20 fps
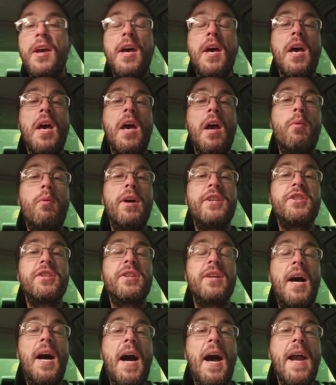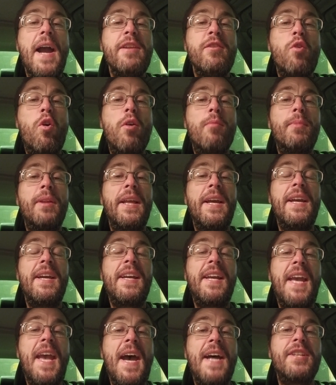which I normally
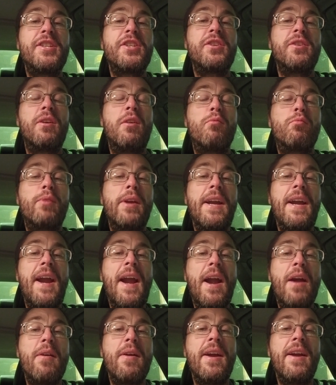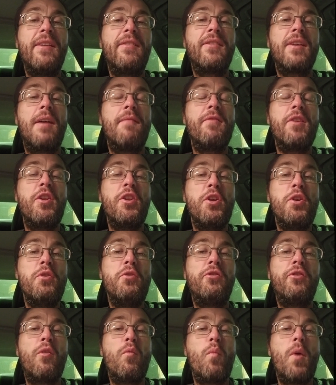catch re-airings of the
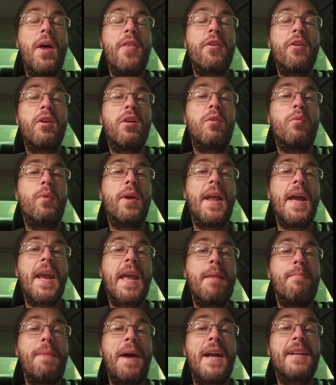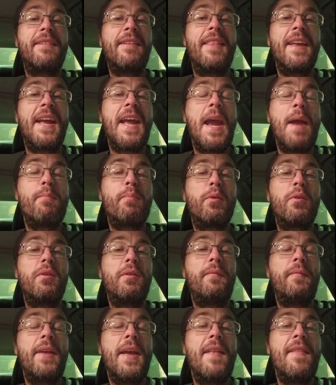news and weather when I get back to the camper
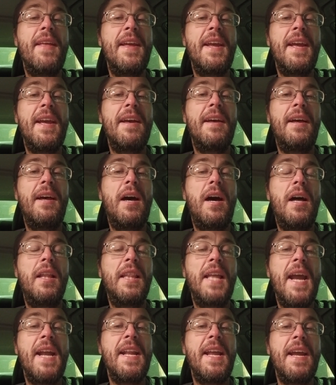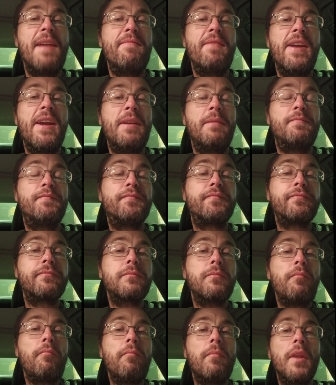in the late evening.
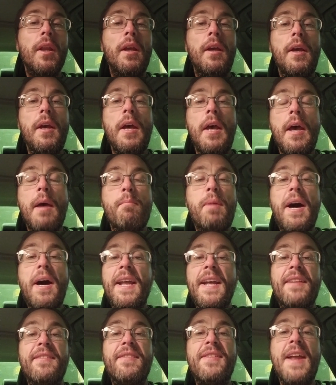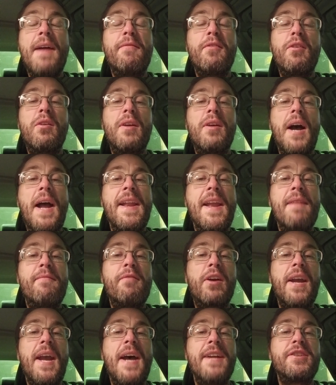But I never
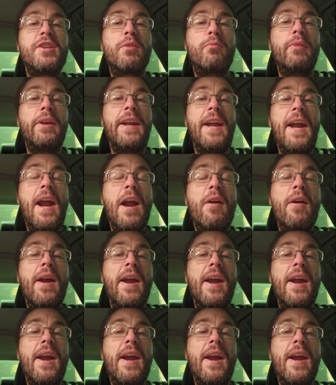catch a re-airing